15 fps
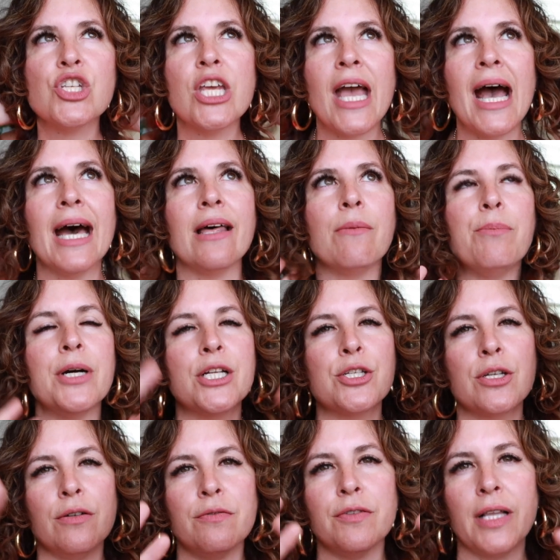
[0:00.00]
she had a
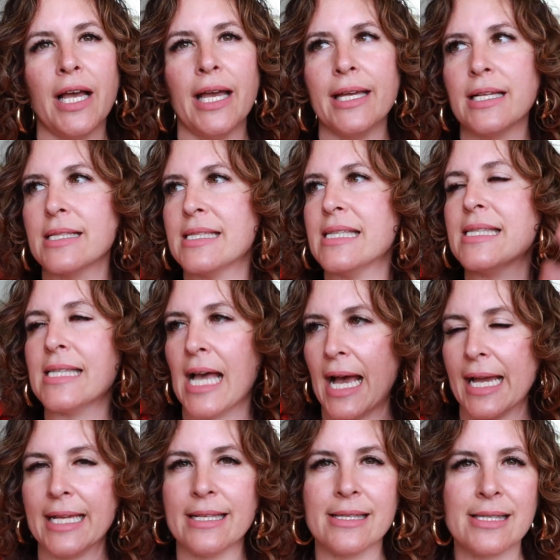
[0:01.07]
bunch of like
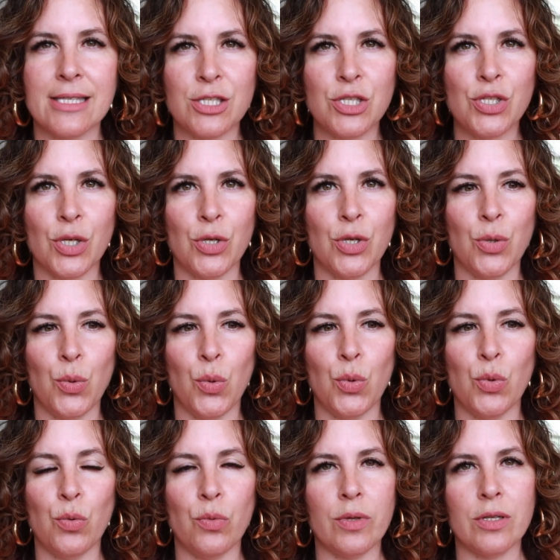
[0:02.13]
designs, so
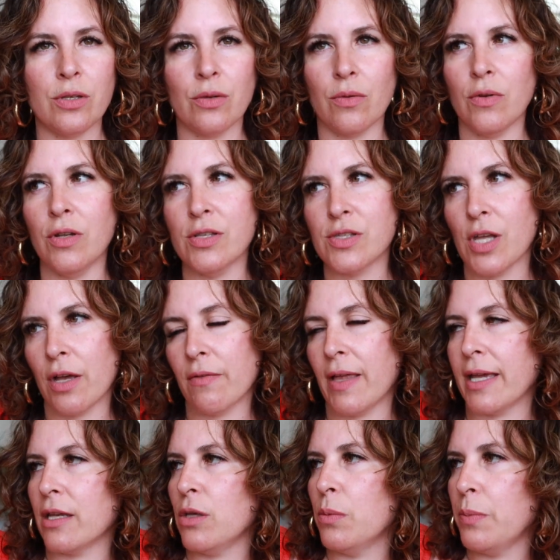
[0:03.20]
you it's not
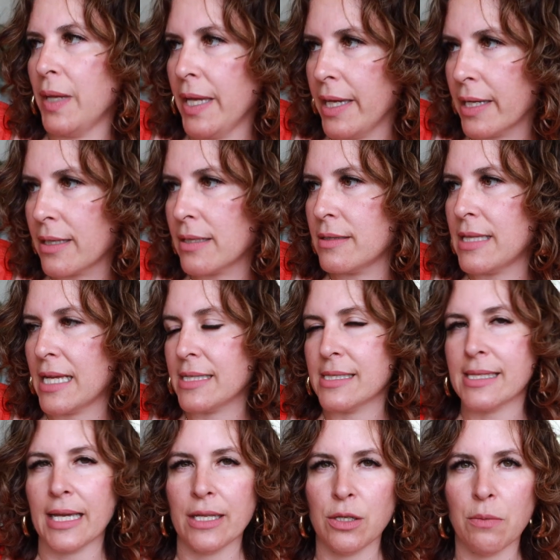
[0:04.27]
like you pick that
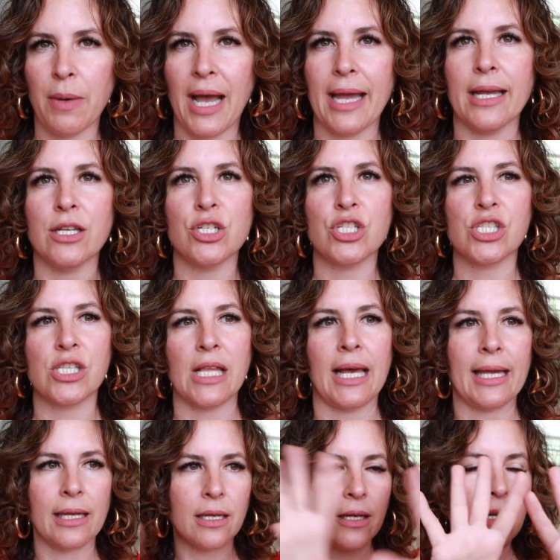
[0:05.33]
design you buy. It's just
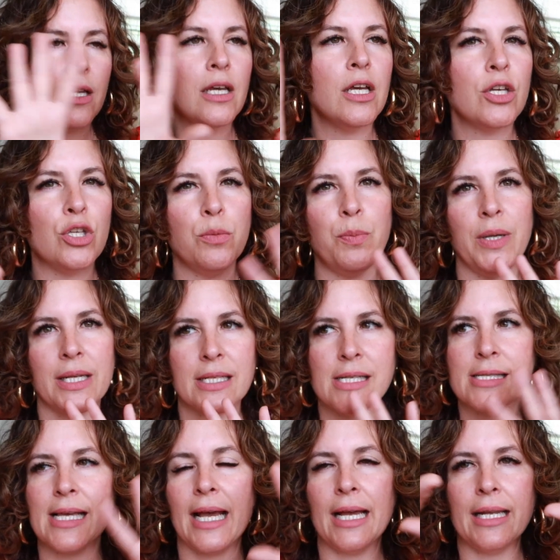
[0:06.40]
like you pick
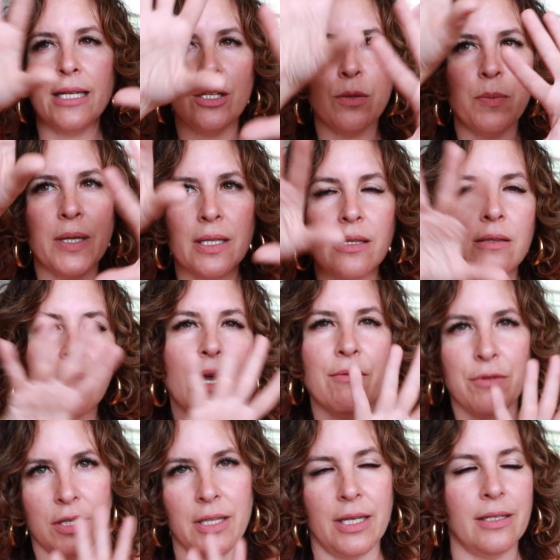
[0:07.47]
design and you pick
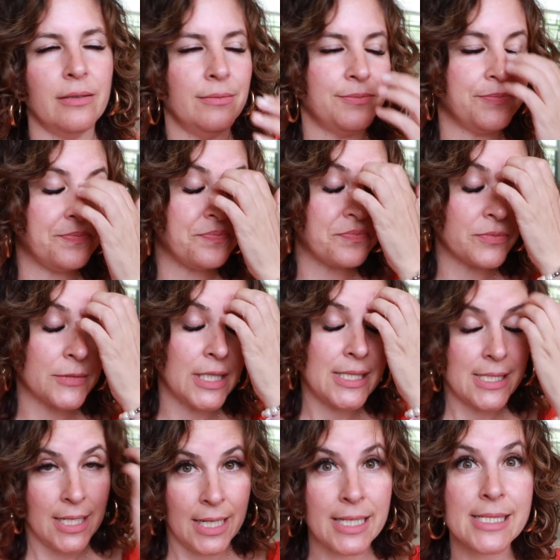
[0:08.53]
everything.
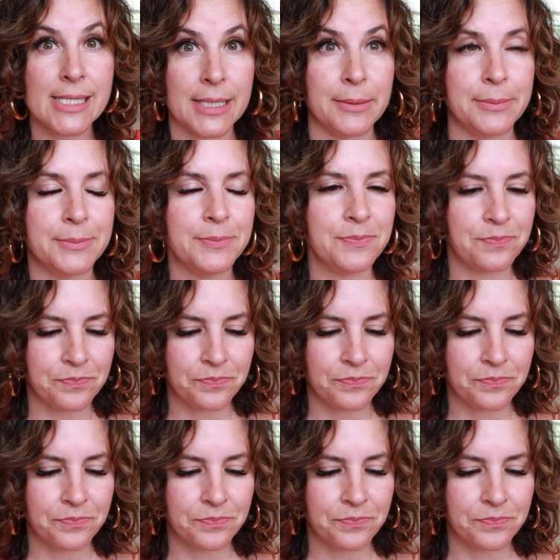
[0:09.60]
It's custom.